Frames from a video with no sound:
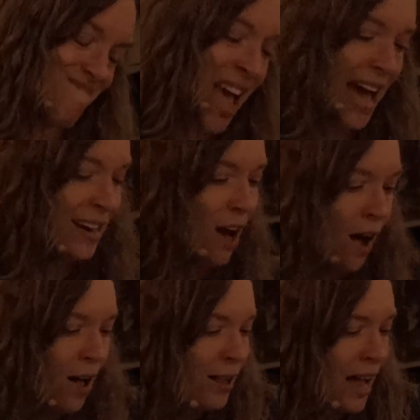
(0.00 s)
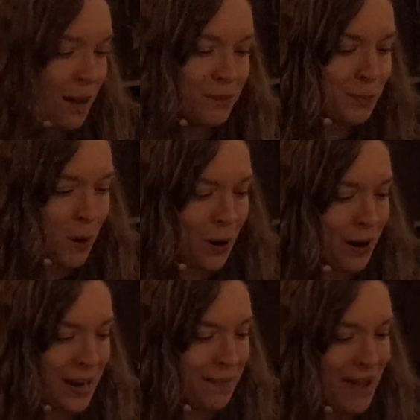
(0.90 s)
And it all comes
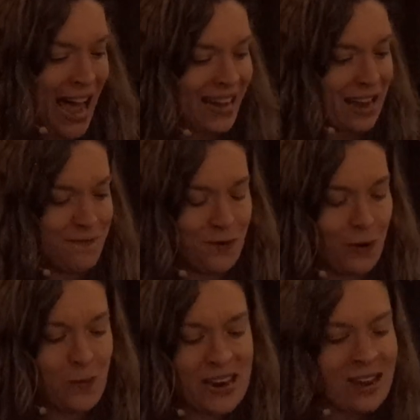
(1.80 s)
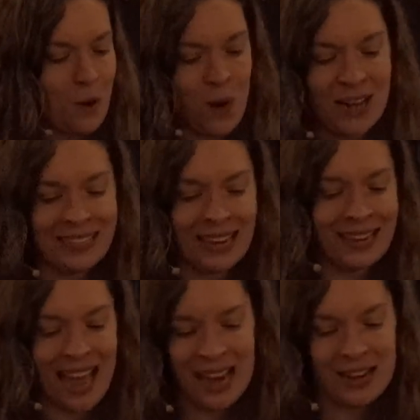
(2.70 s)
pouring back, and for a week, once
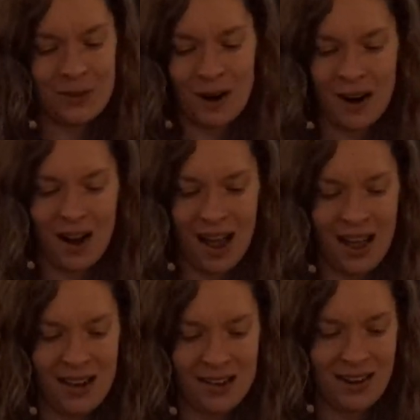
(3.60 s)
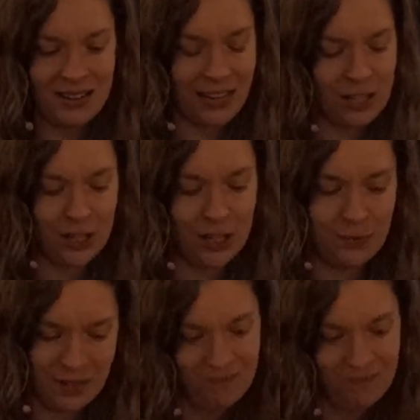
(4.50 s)
again, you are untouchable.